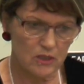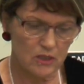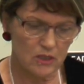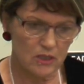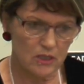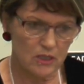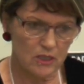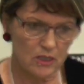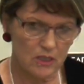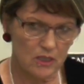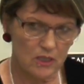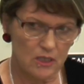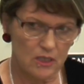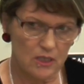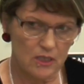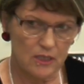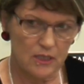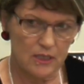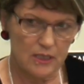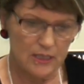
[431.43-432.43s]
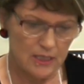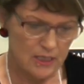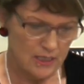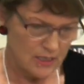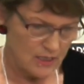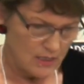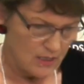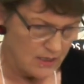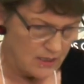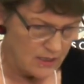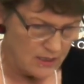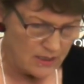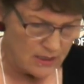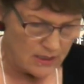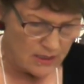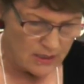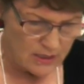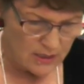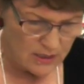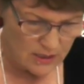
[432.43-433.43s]
You have some photographs with you,
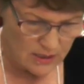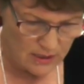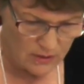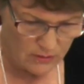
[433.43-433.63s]
Cheryl.